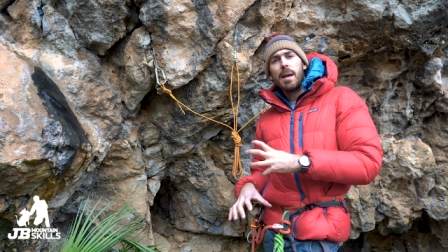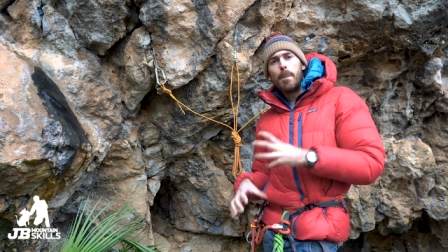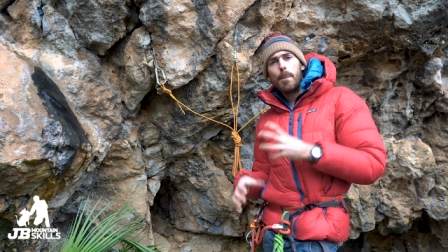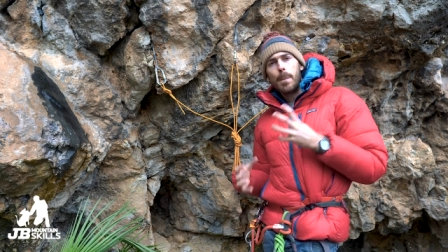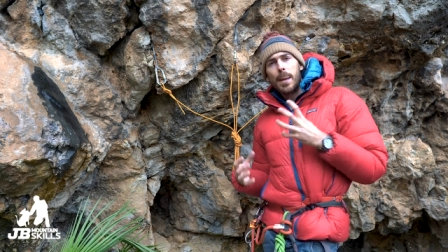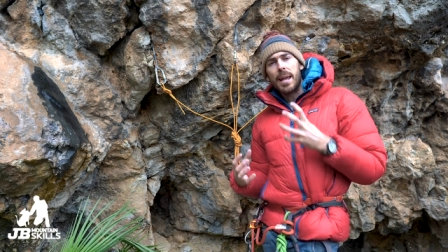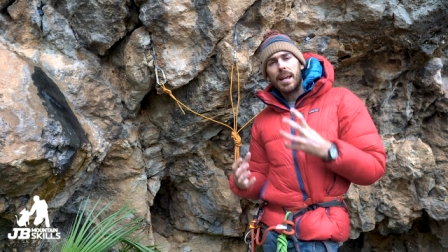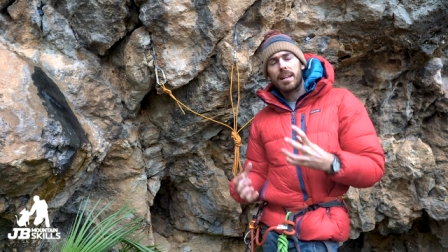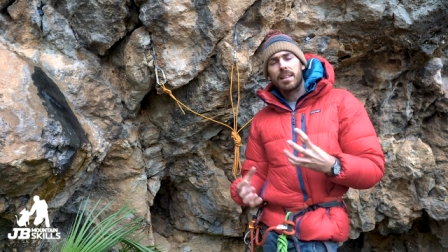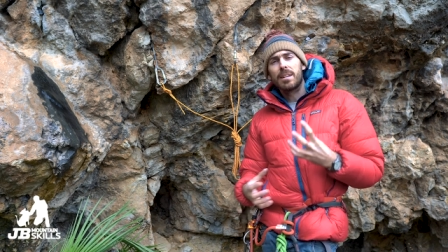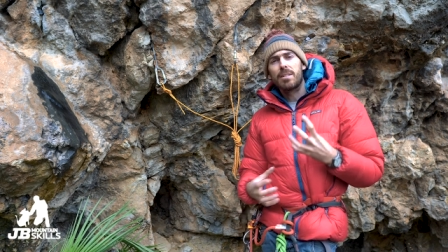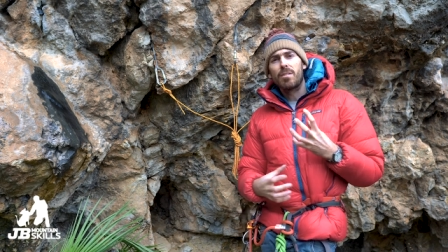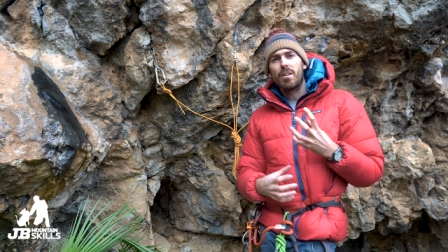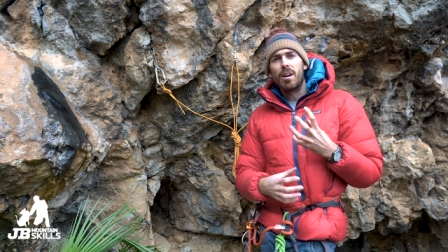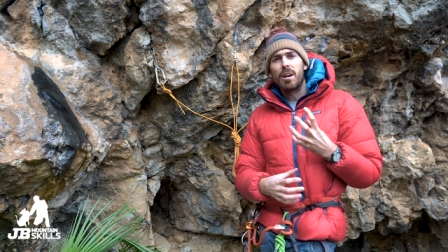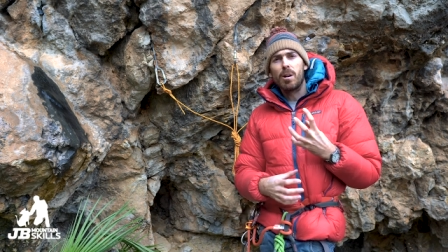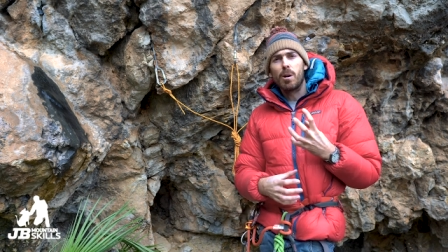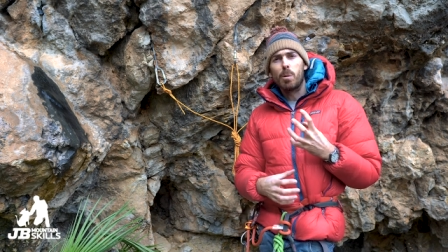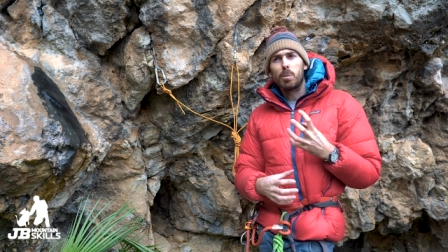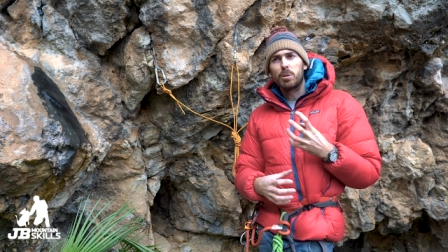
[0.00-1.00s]
And pick the
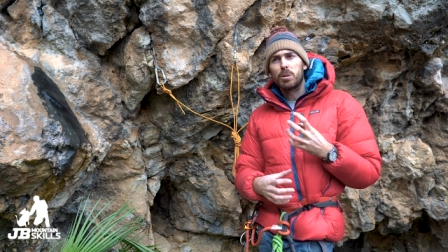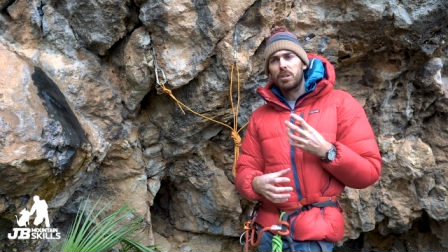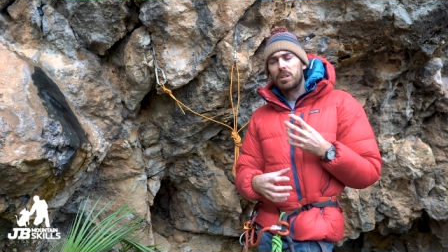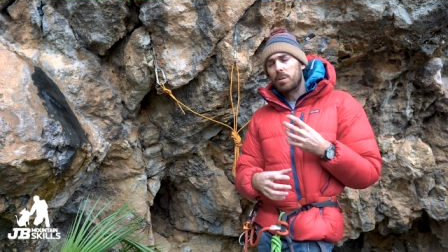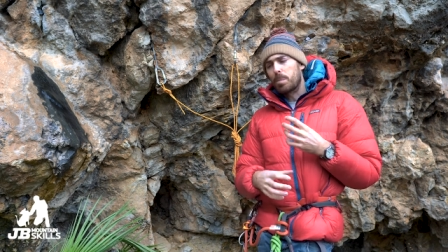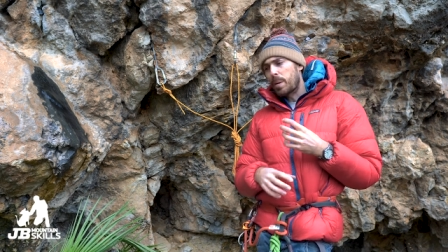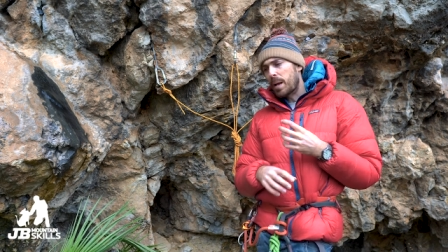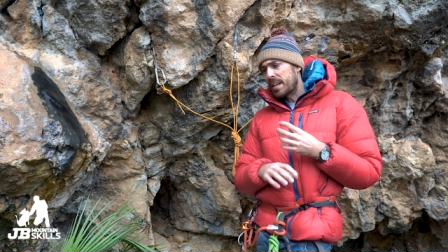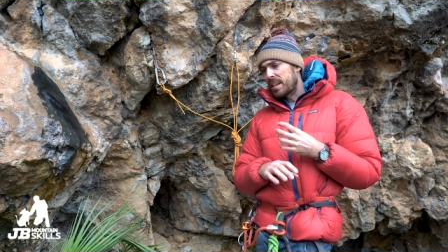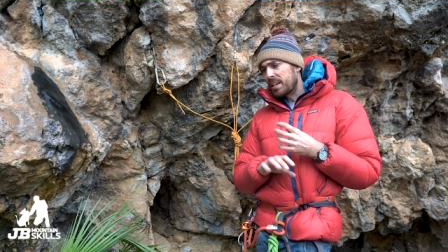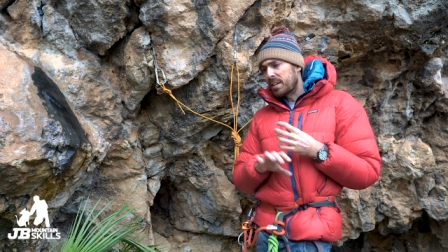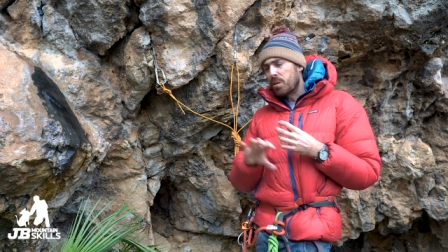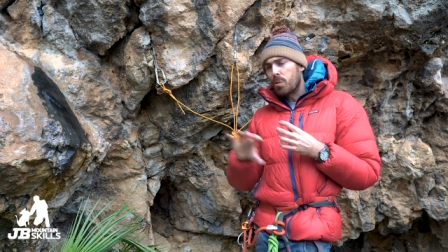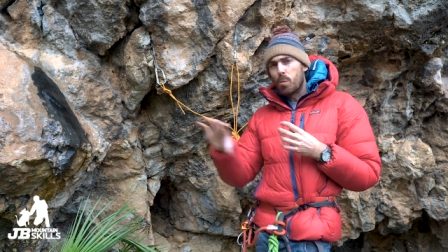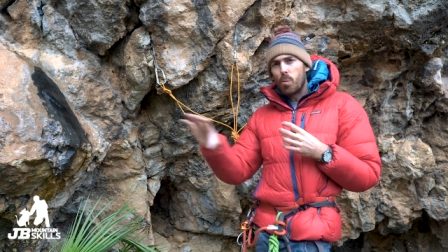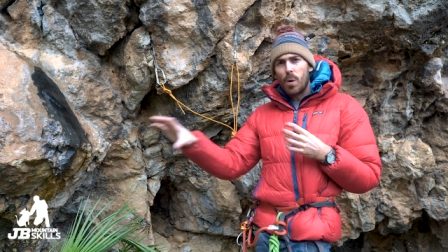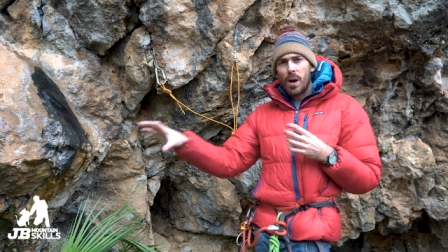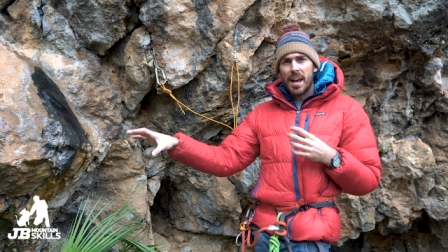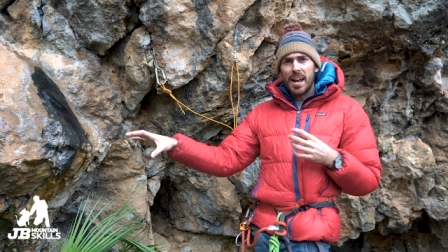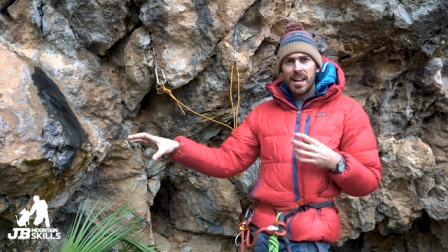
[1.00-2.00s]
right option depending
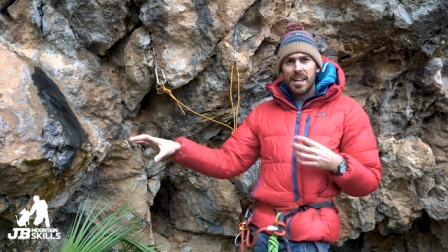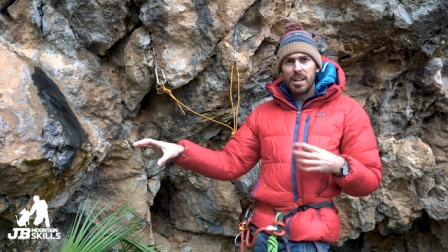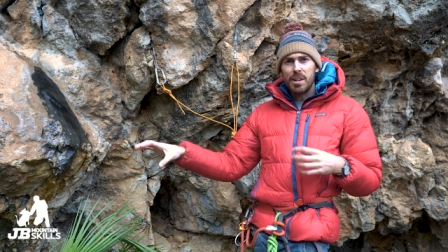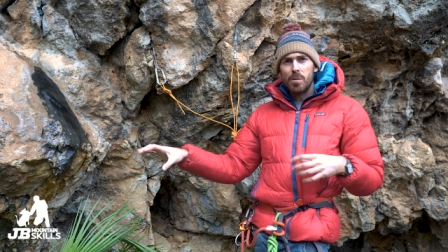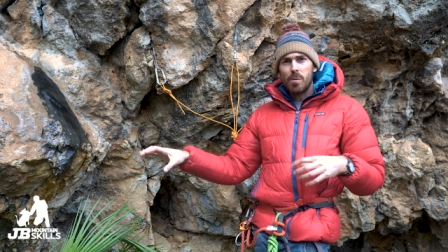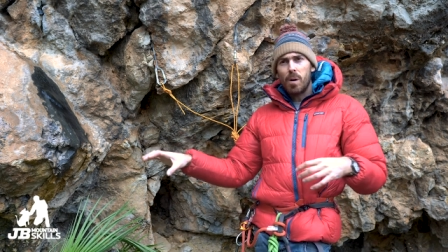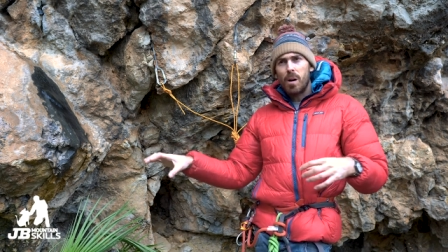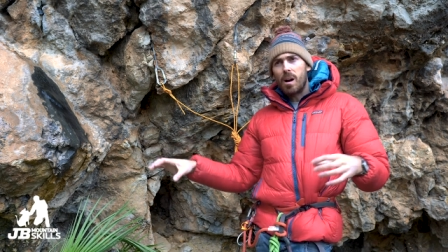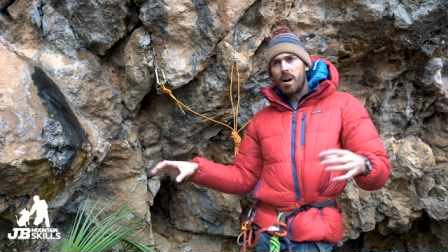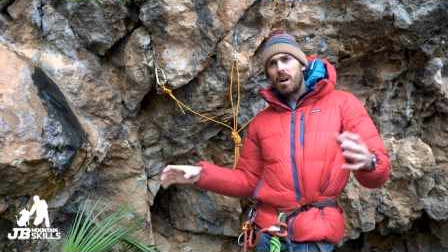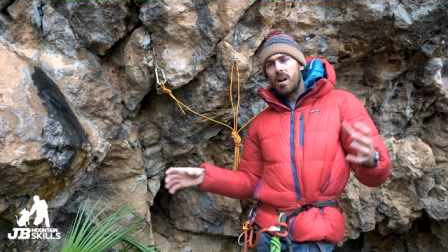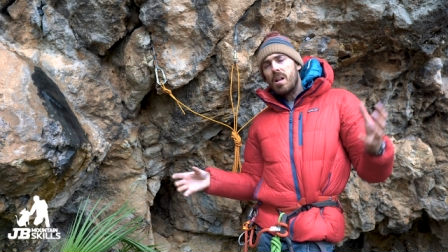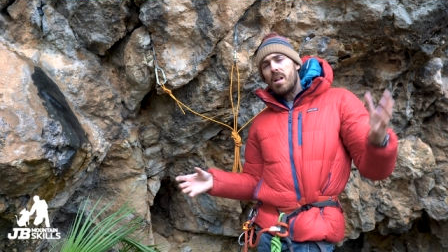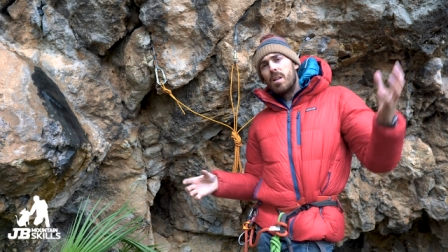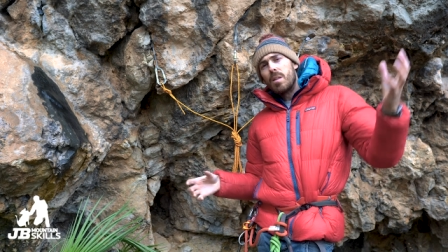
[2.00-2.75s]
on where you are,